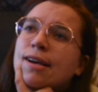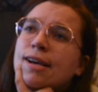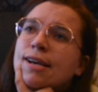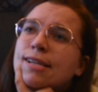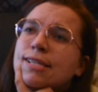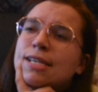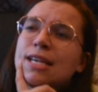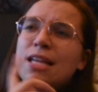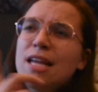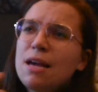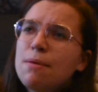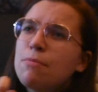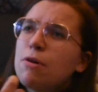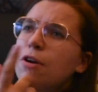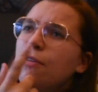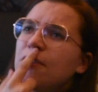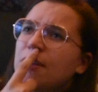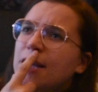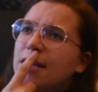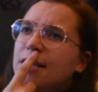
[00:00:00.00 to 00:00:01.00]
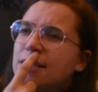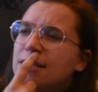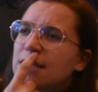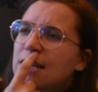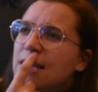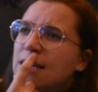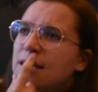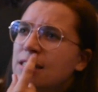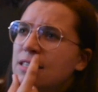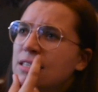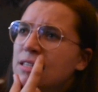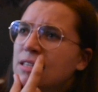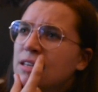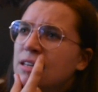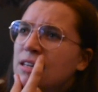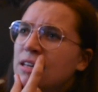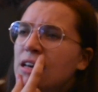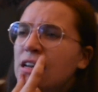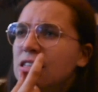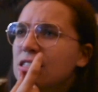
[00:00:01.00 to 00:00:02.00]
Cillian Murphy exists.
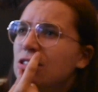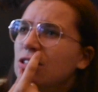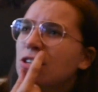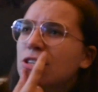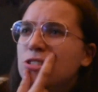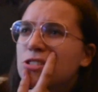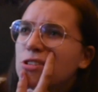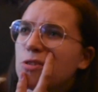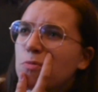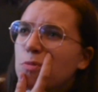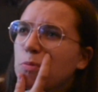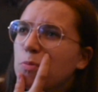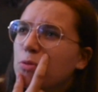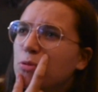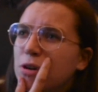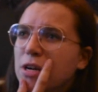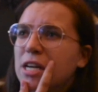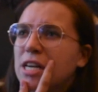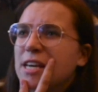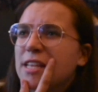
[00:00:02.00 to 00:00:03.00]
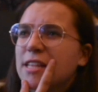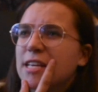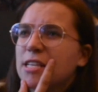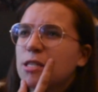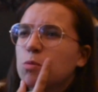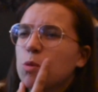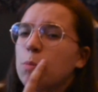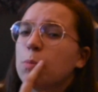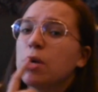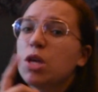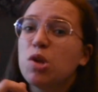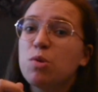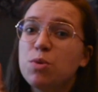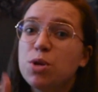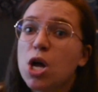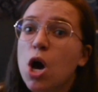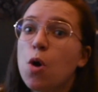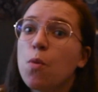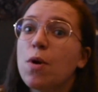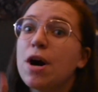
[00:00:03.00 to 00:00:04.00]
He doesn't look super pretty in this one, but you
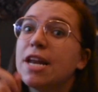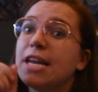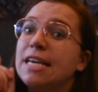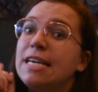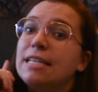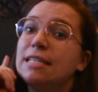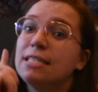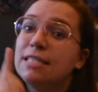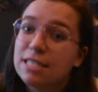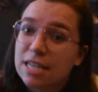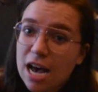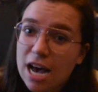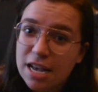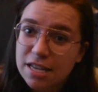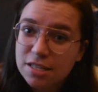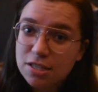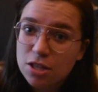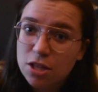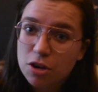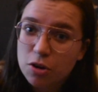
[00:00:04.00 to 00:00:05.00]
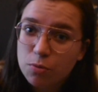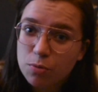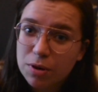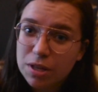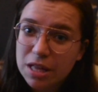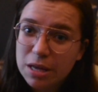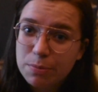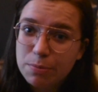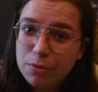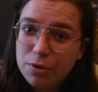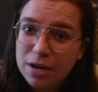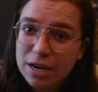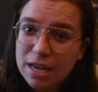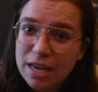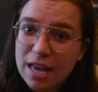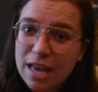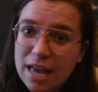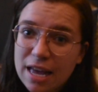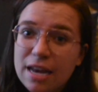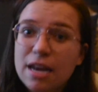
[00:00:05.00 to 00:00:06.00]
know what he does look really pretty
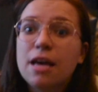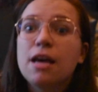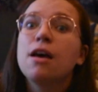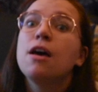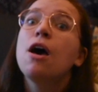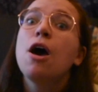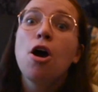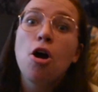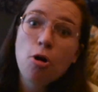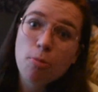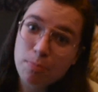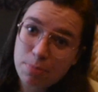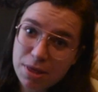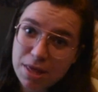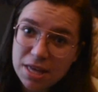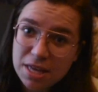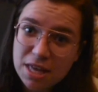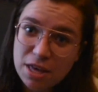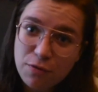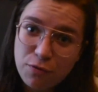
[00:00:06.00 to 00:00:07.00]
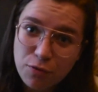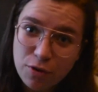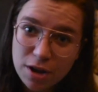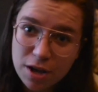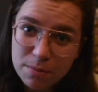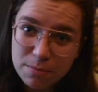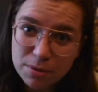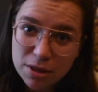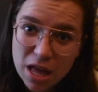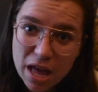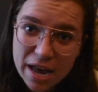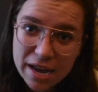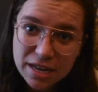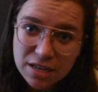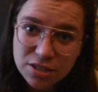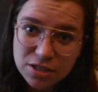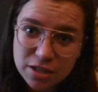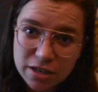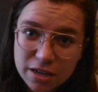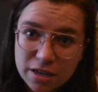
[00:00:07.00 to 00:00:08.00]
in? Peaky frickin'
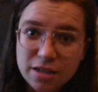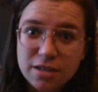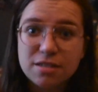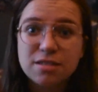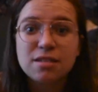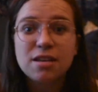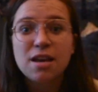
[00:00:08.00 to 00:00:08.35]
Blinders.